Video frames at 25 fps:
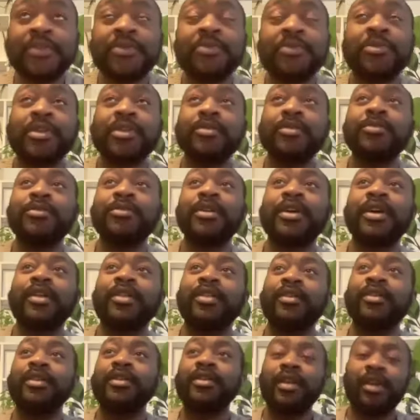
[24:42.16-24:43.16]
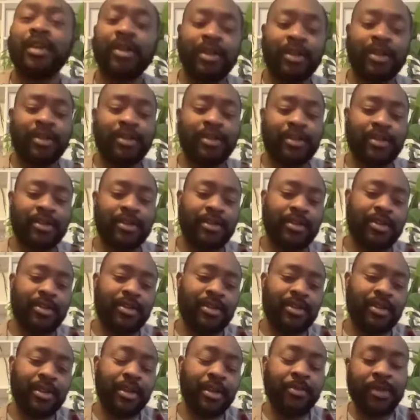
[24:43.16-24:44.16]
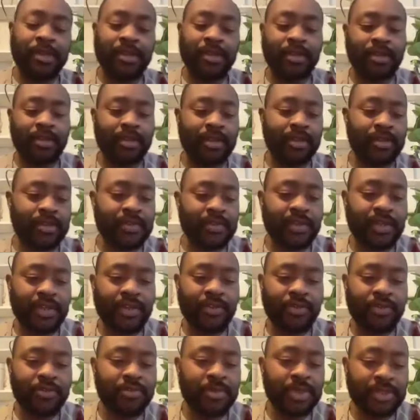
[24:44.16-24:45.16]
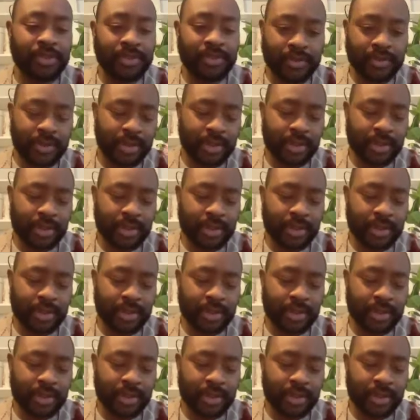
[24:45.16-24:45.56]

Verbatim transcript: incredible. I think there are many things that you mentioned.